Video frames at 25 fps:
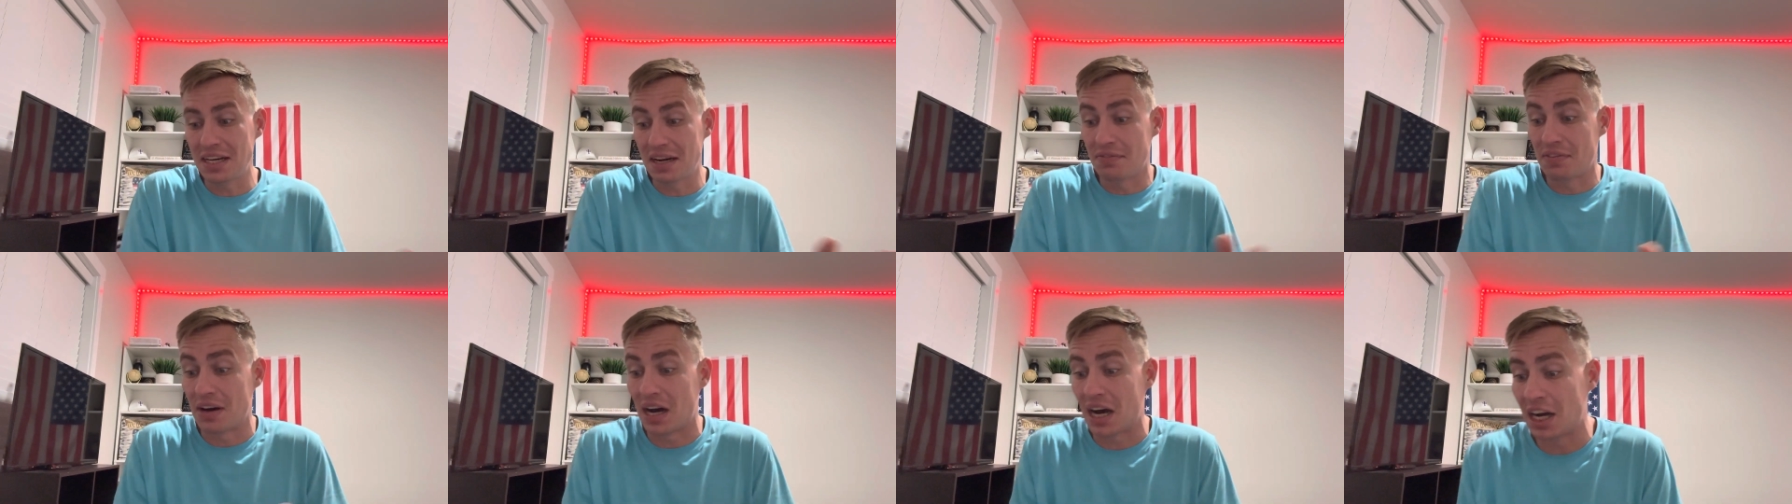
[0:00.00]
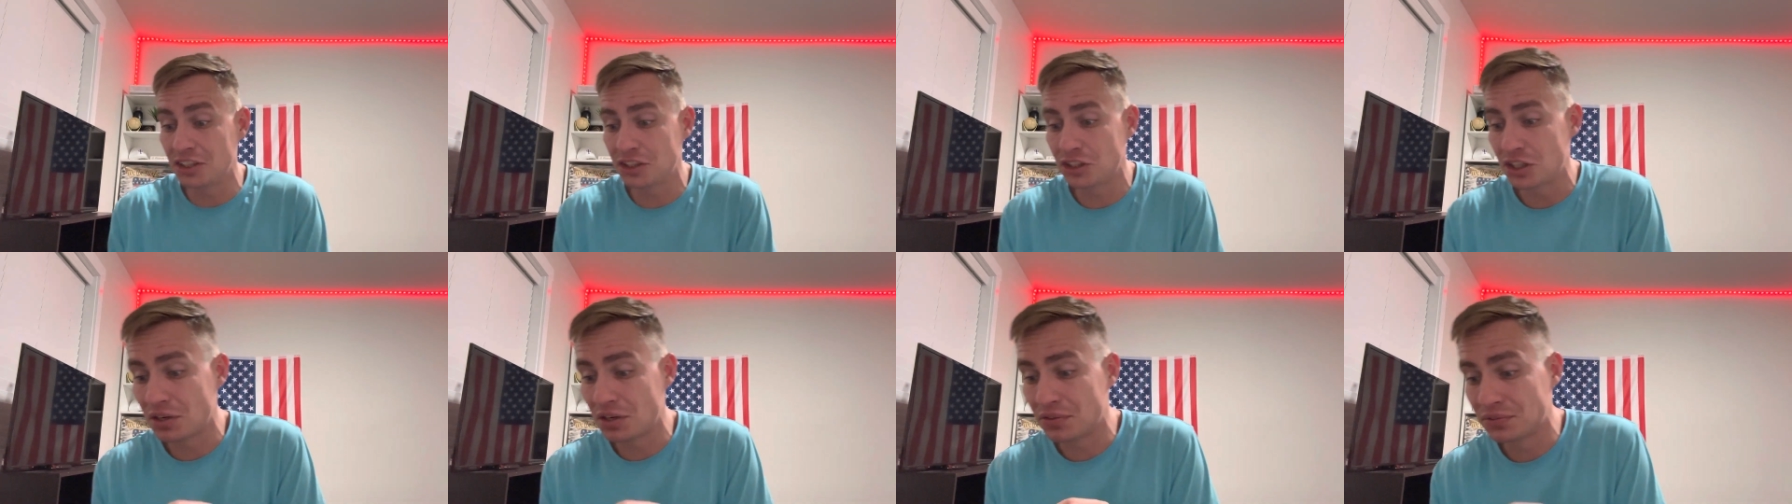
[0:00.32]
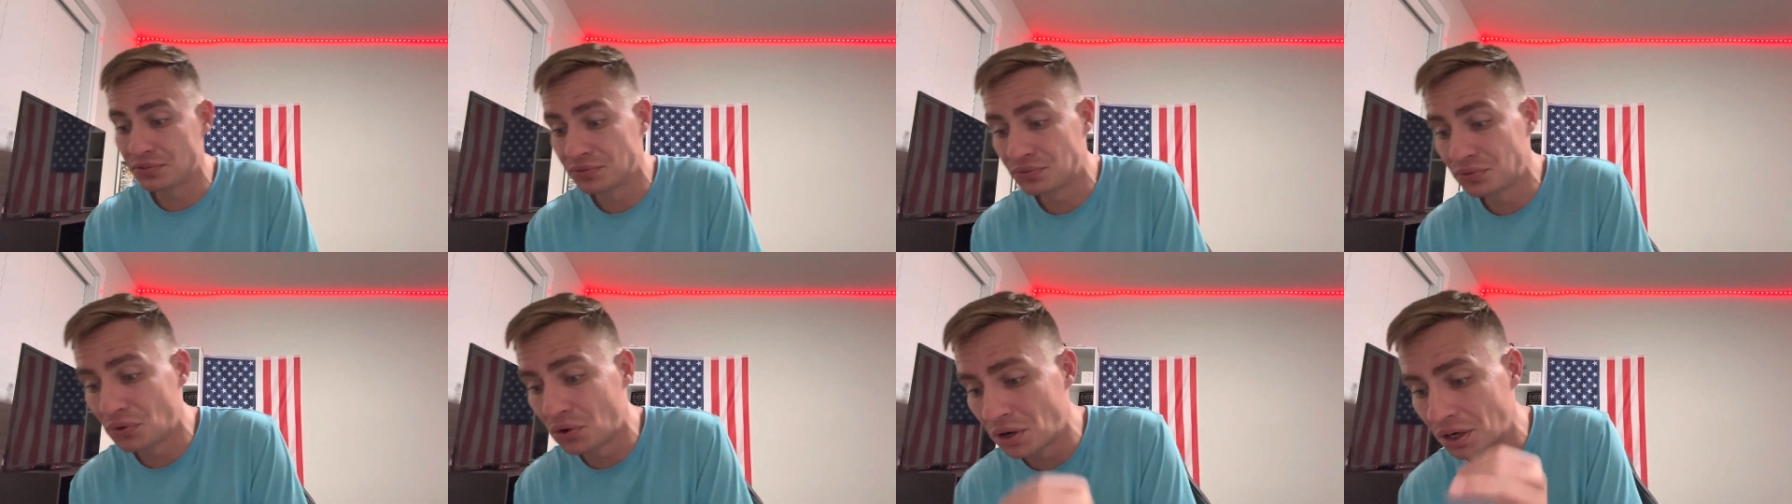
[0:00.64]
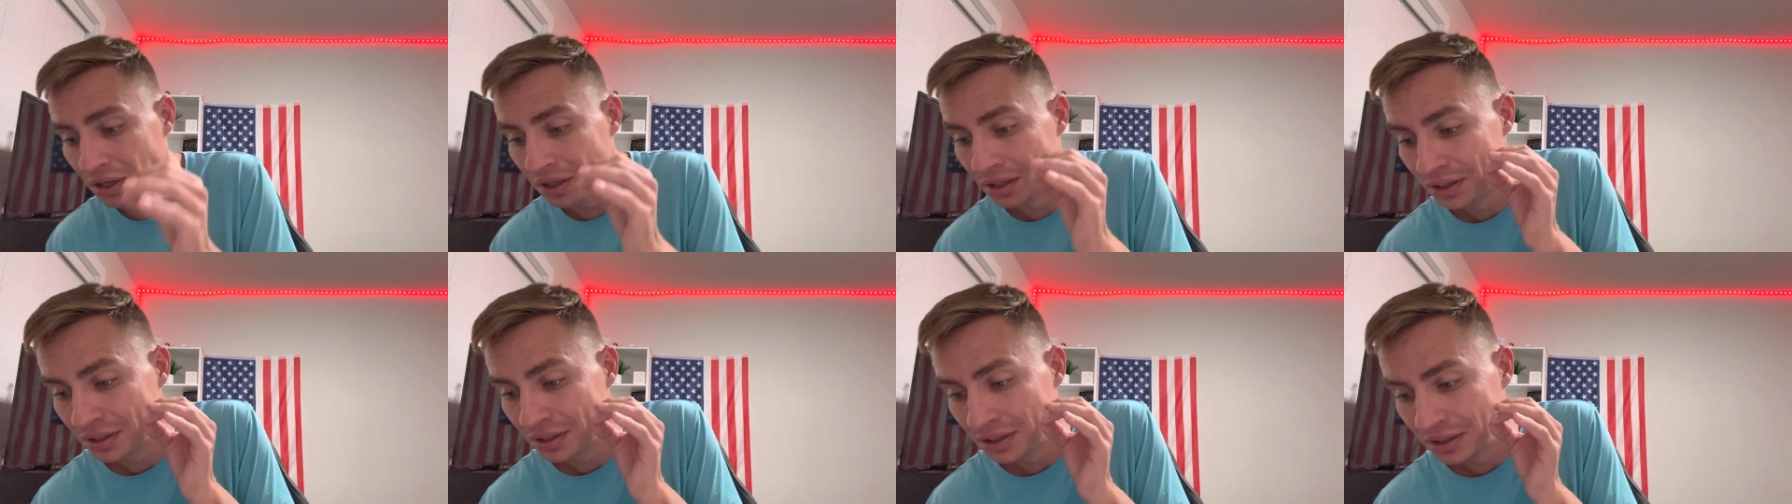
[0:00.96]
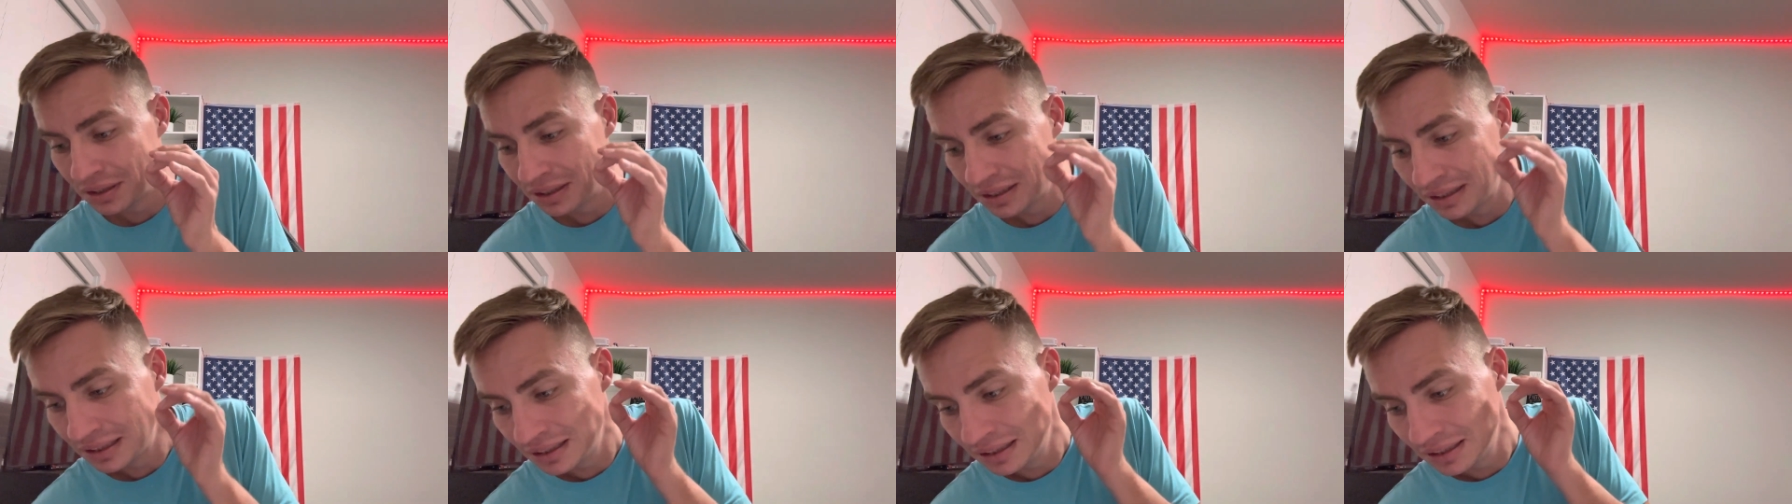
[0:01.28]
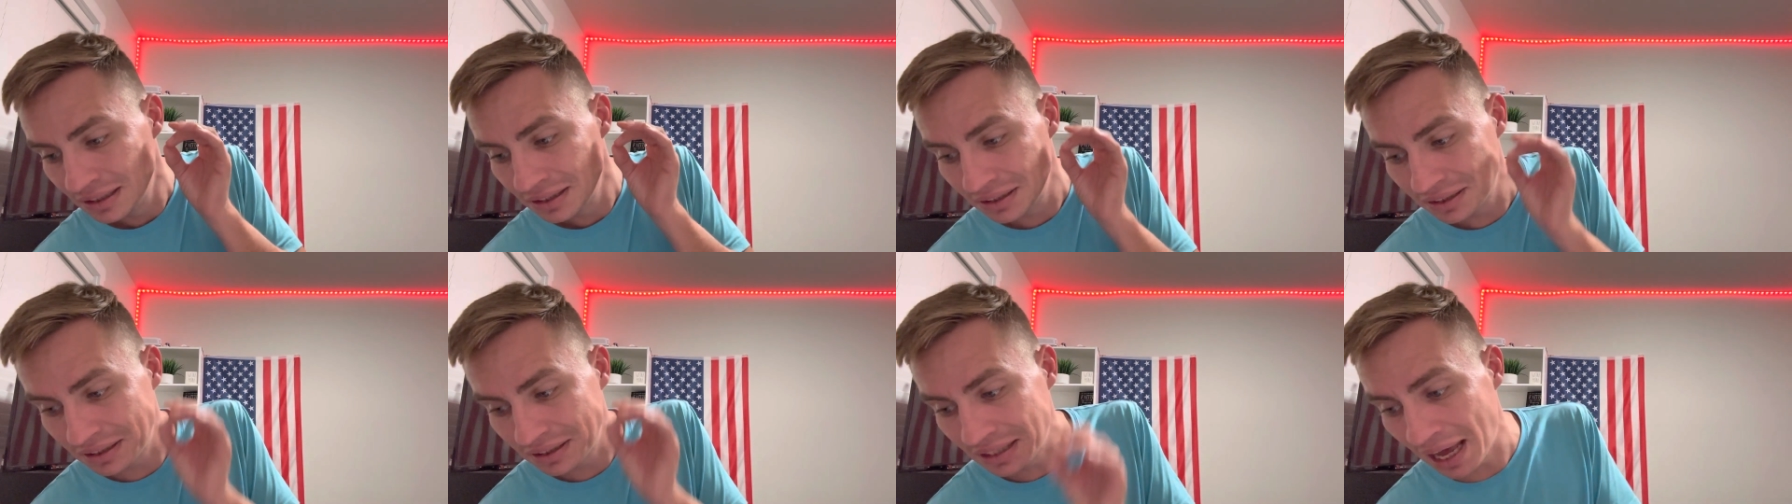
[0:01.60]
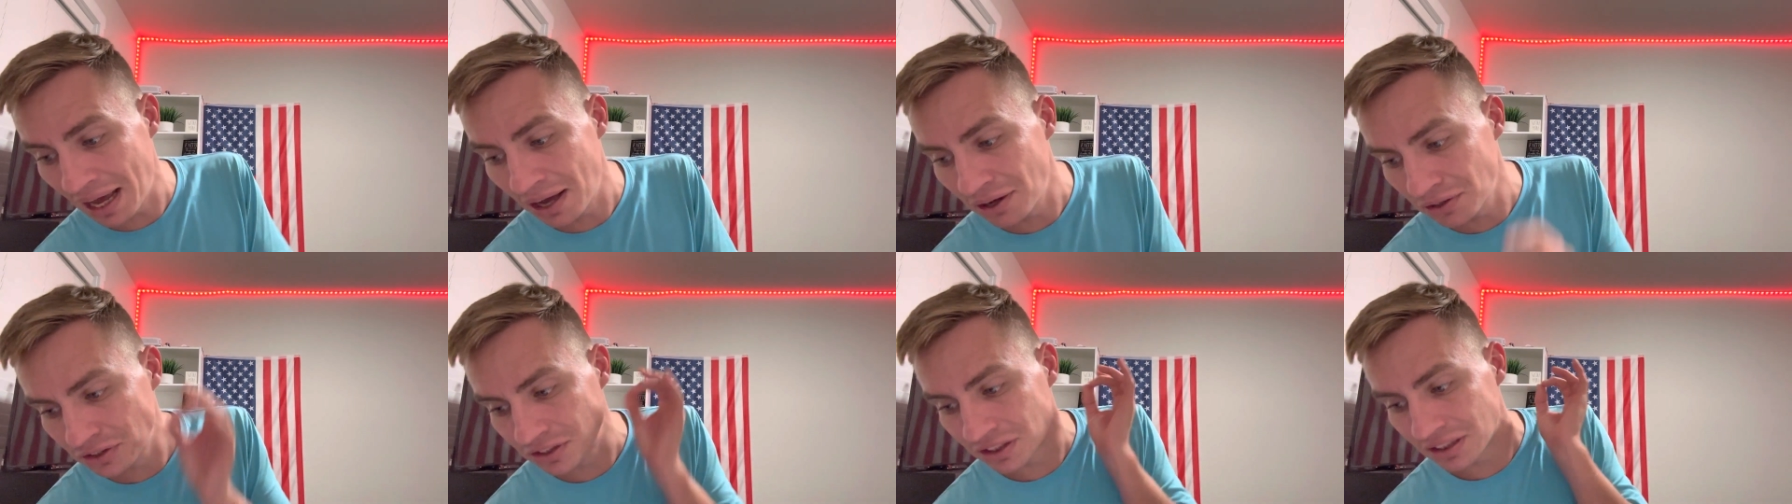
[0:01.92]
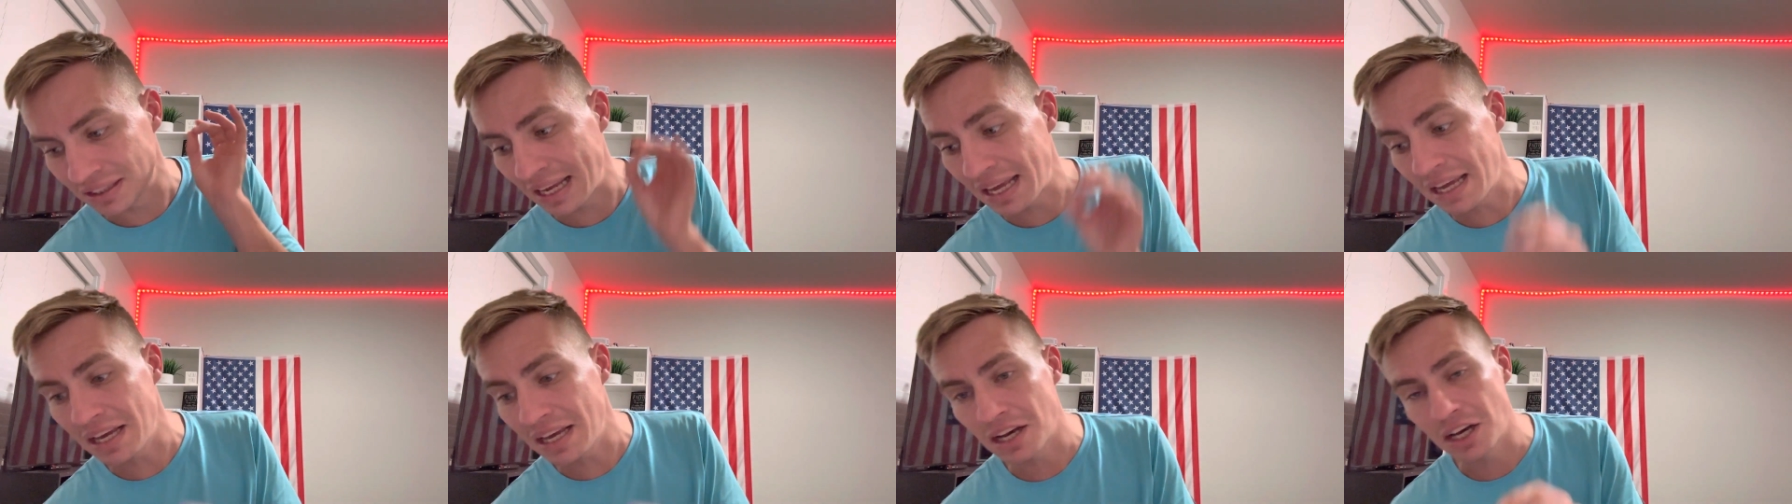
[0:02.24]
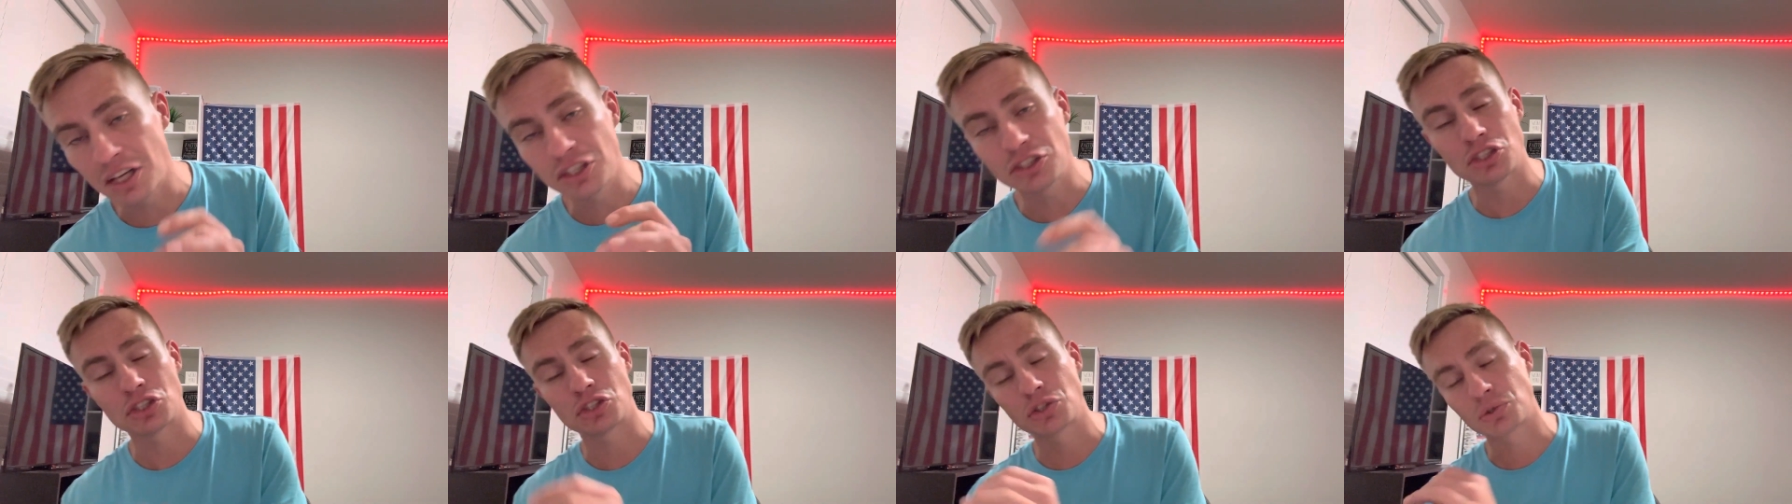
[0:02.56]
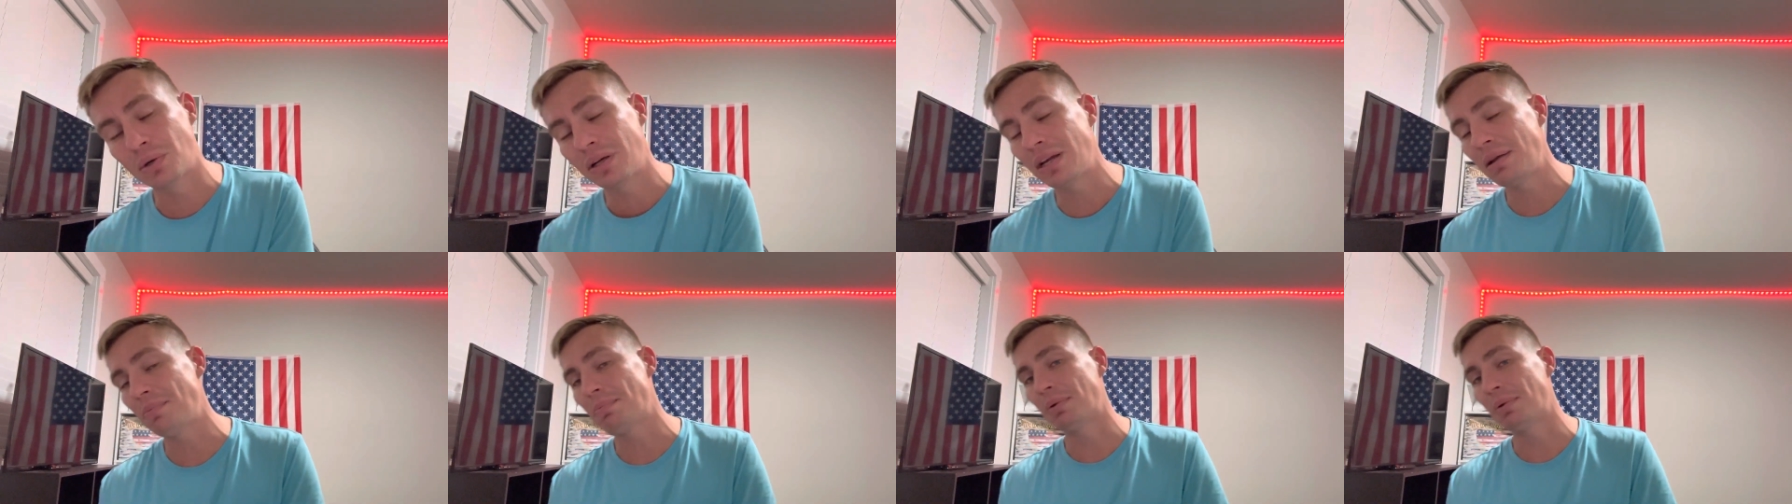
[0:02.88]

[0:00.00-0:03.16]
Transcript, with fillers: of 104,820